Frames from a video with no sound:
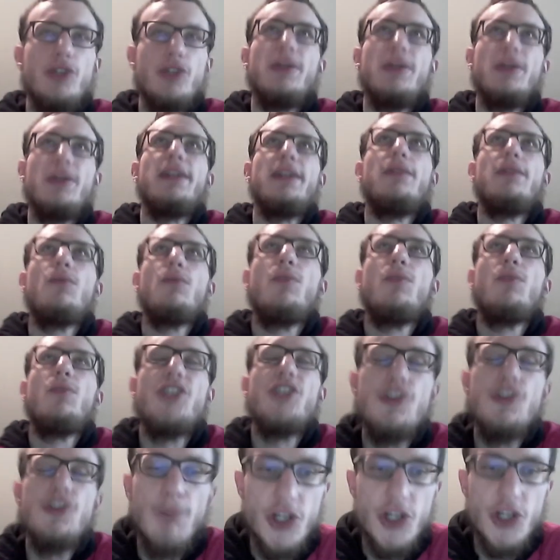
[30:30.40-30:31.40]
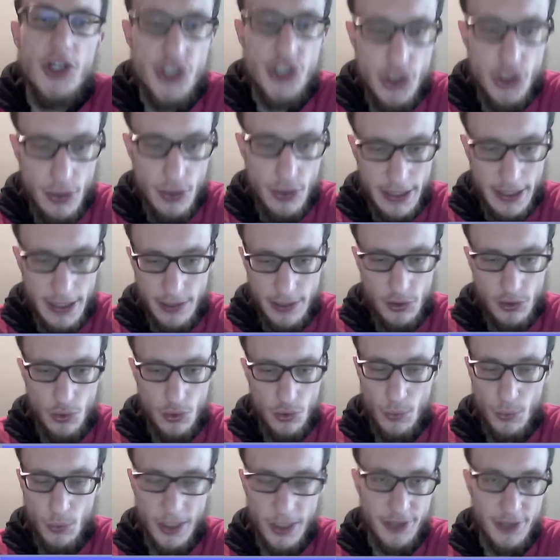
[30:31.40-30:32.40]
in which module and
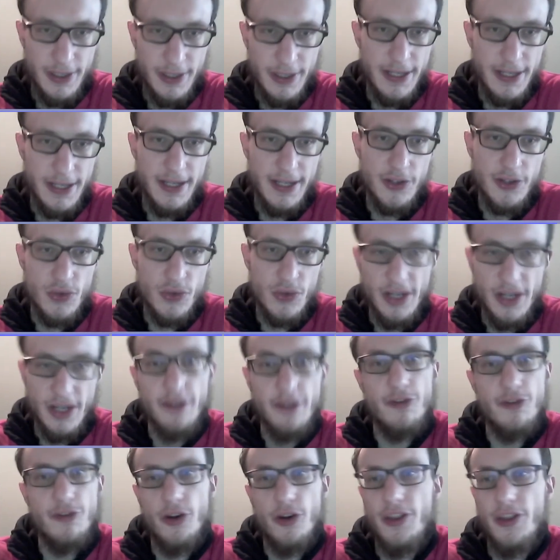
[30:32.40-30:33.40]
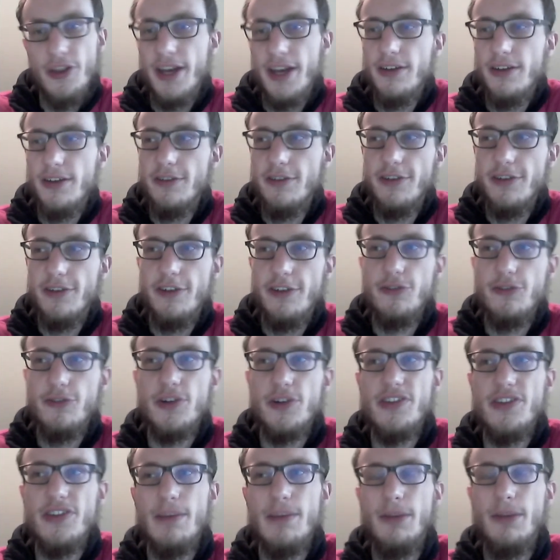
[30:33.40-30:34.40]
where can I get credit for that if I've, for
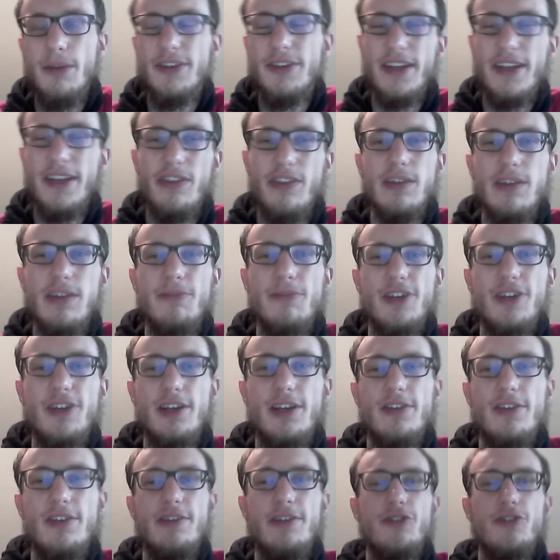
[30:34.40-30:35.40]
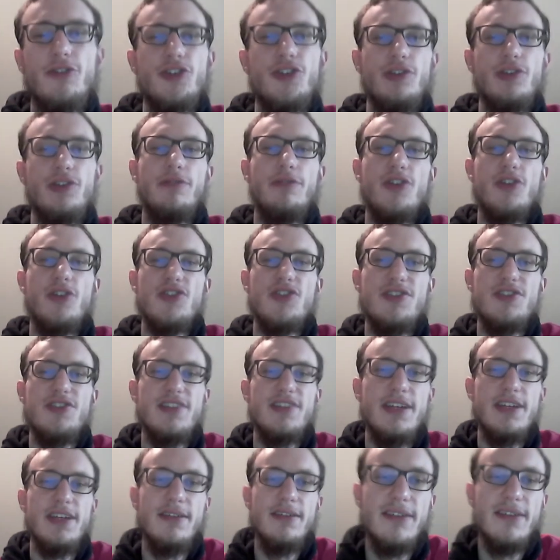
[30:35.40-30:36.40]
example, done something at a different
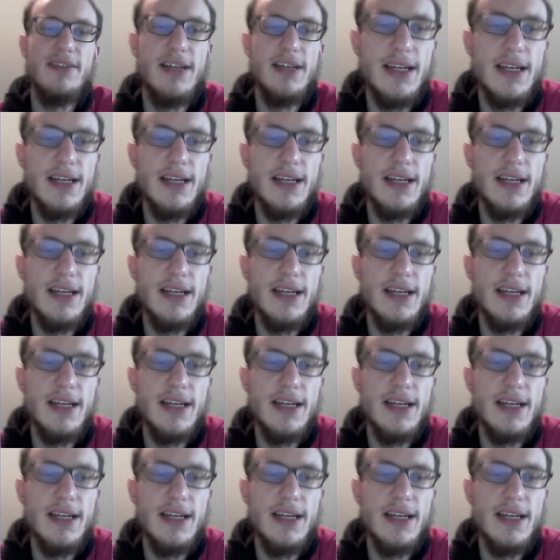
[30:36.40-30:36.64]
university.